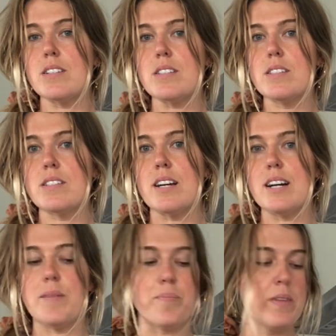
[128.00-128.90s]
just
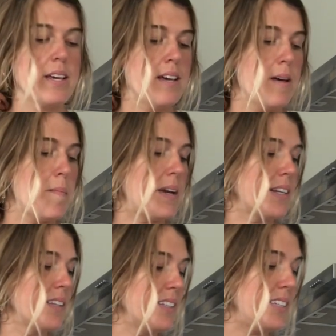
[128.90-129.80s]
make
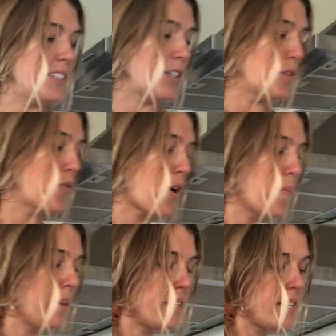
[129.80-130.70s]
it a little easier for our
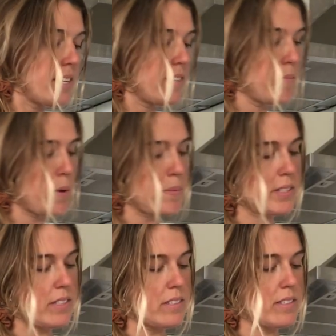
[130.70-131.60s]
blending
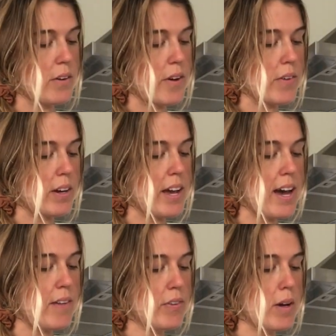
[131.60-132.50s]
purposes. So I've got a
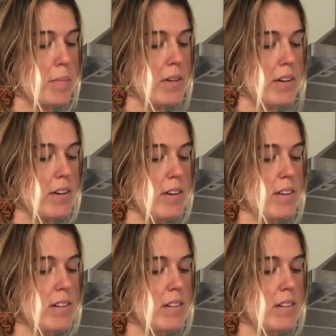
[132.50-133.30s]
half cup here,